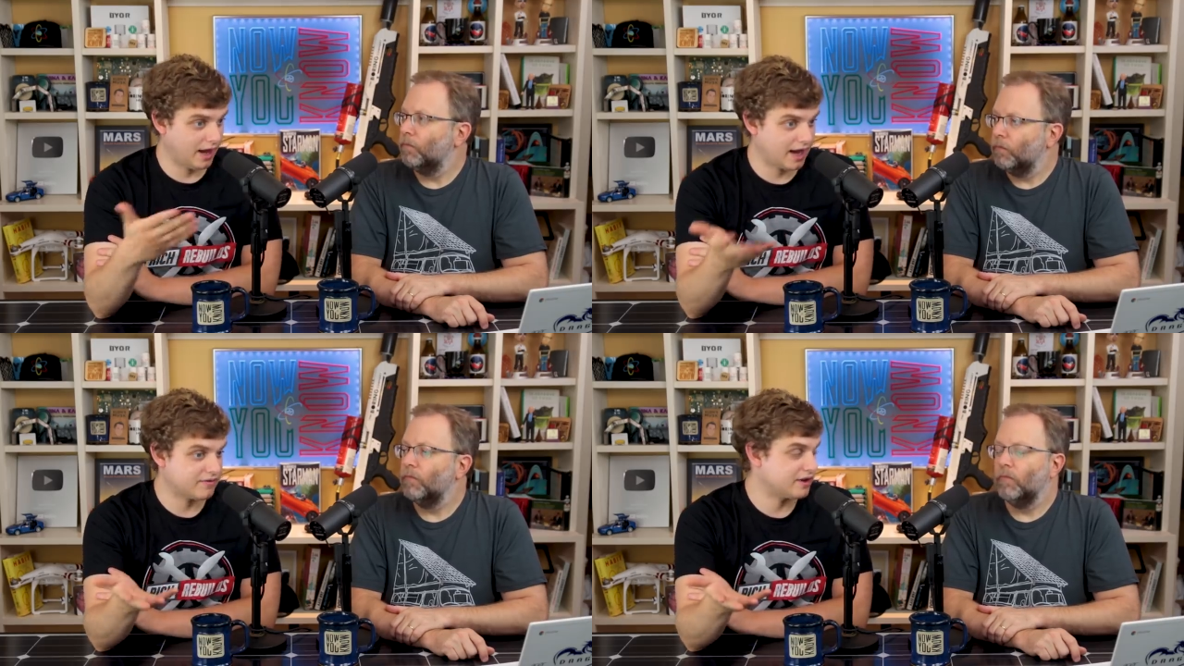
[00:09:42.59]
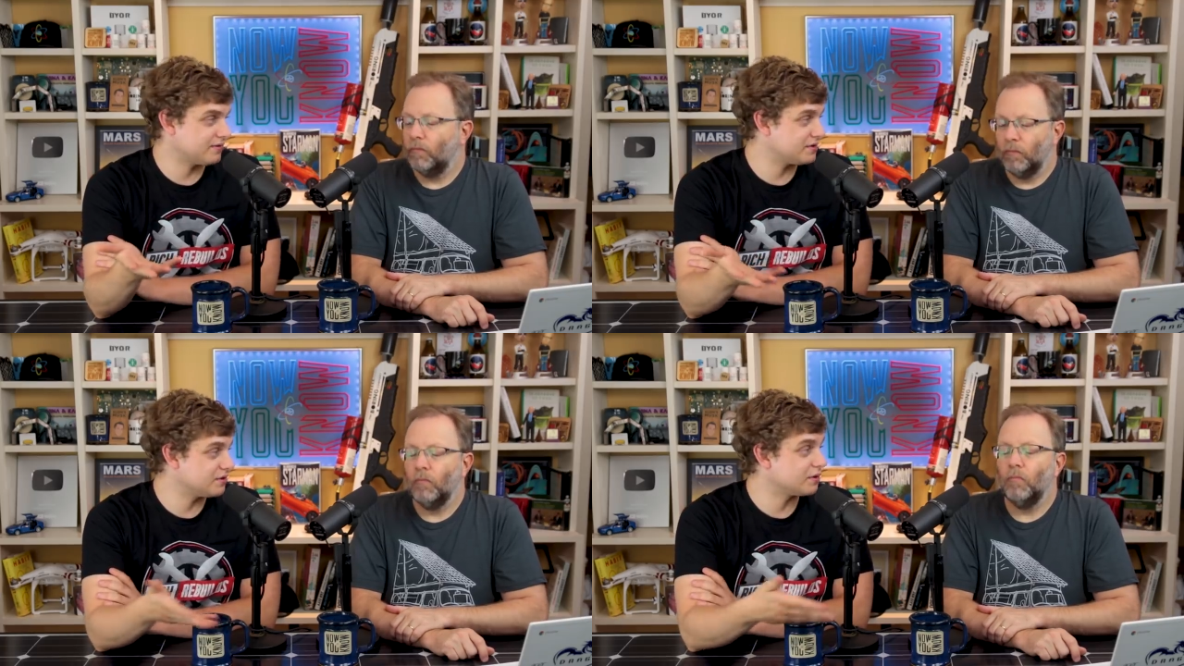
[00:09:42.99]
Speaker 1: have
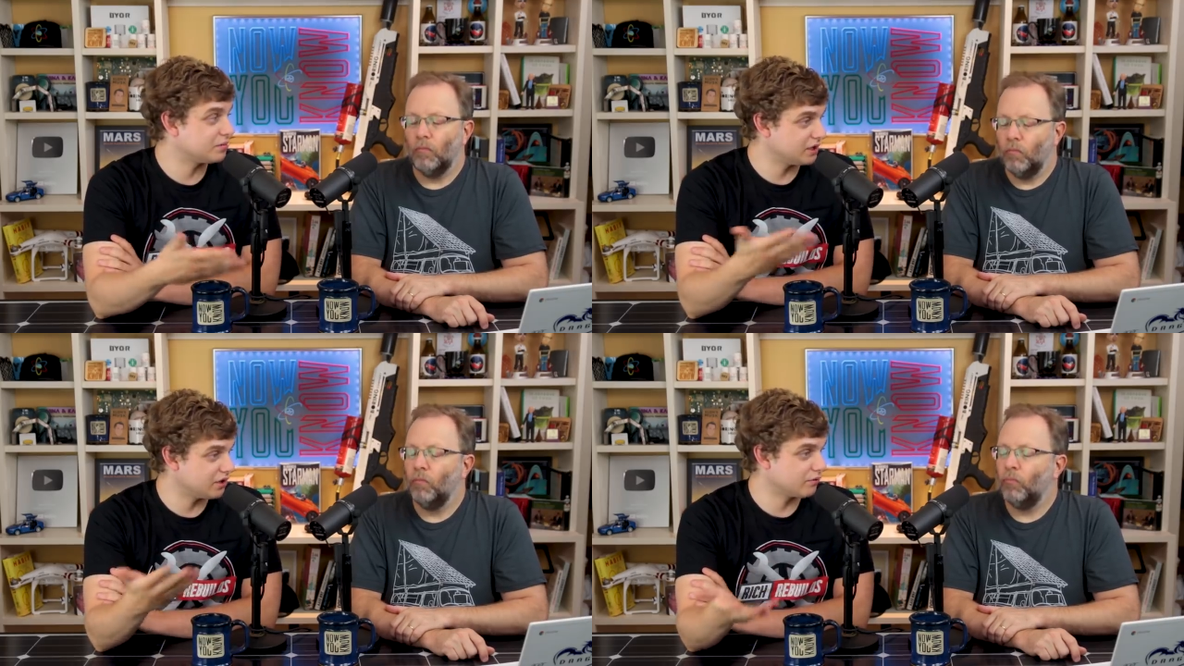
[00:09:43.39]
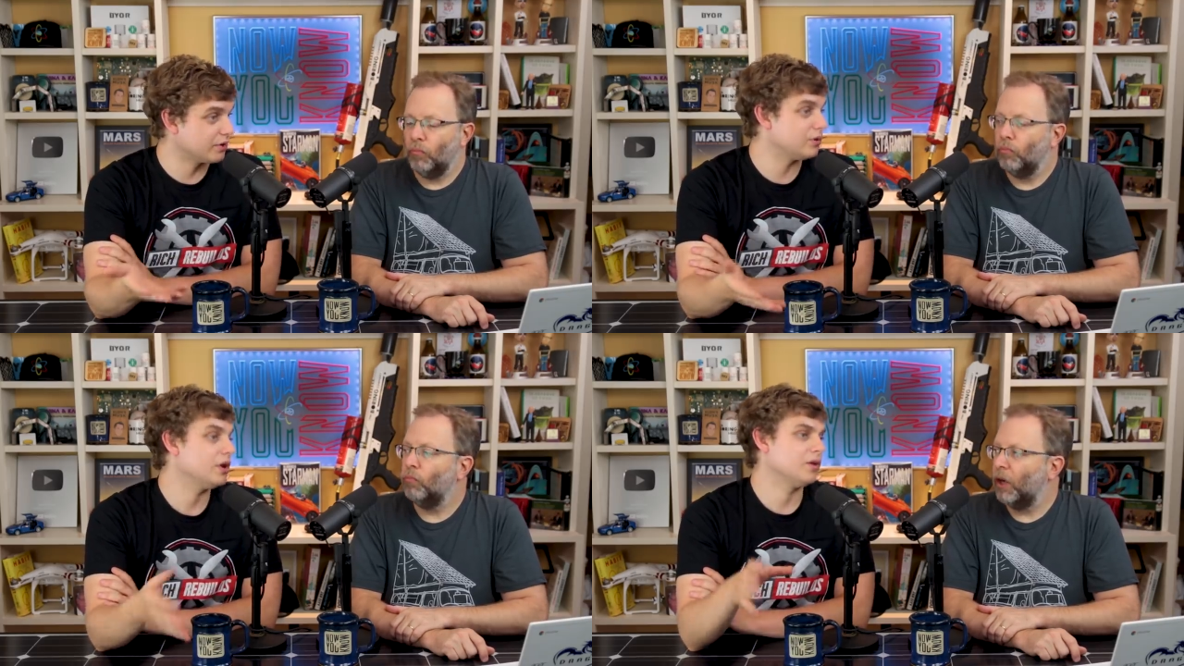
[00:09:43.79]
enough to complete your
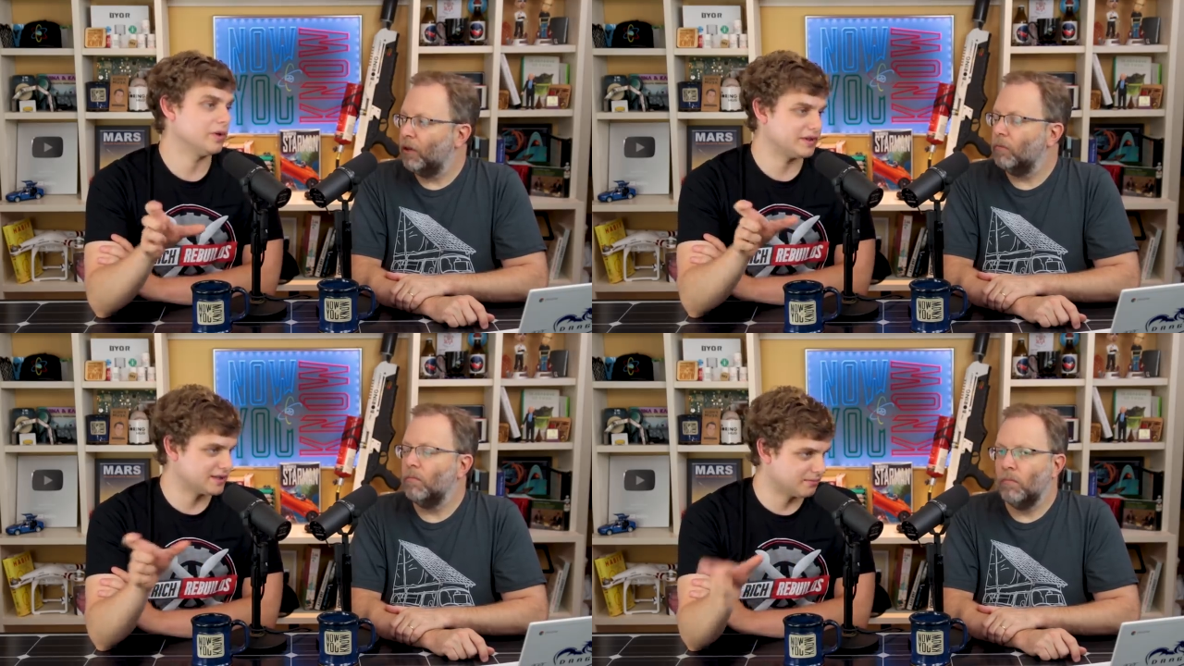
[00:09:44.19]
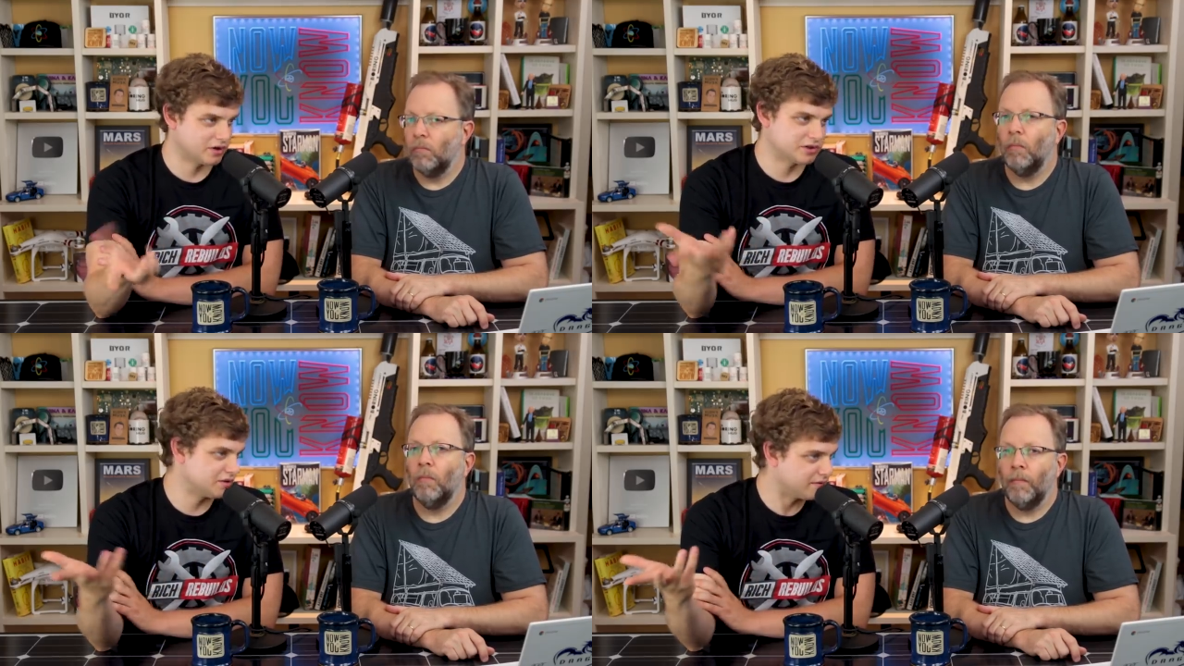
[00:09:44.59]
route right. with some
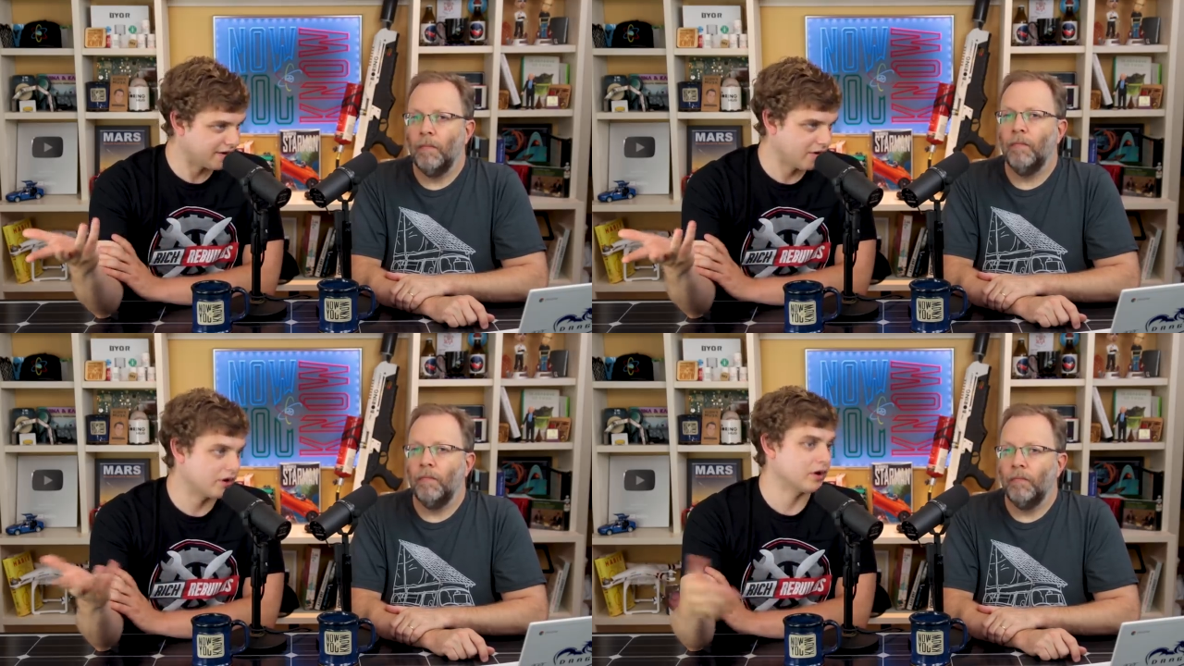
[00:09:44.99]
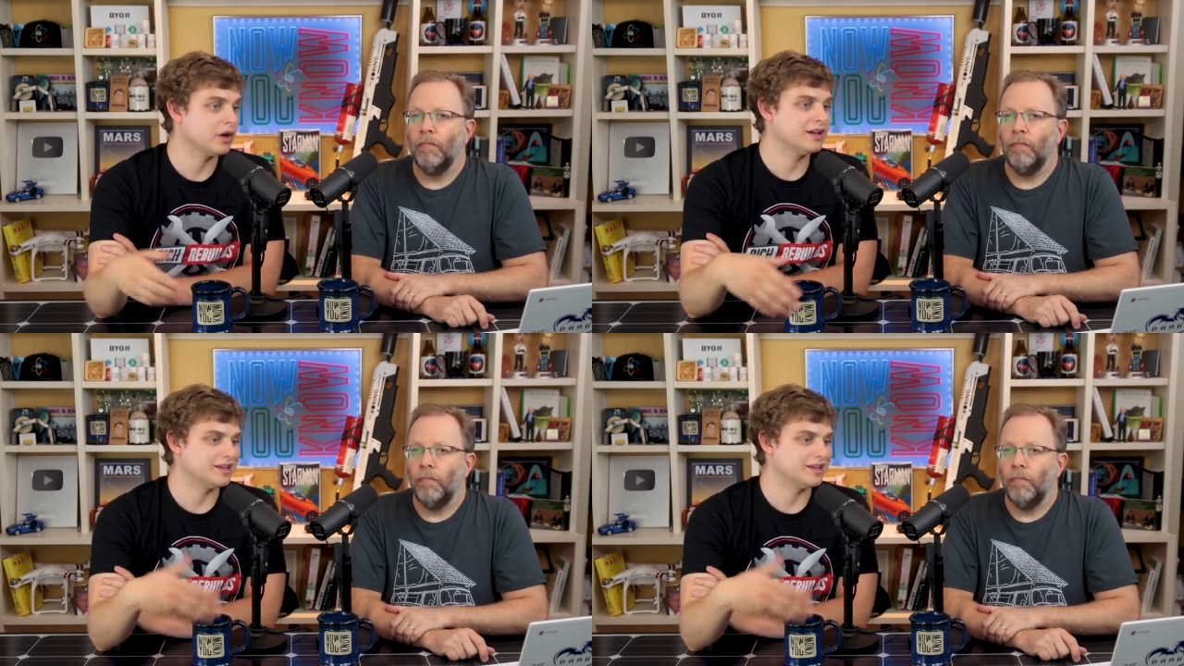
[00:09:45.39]
margin of error.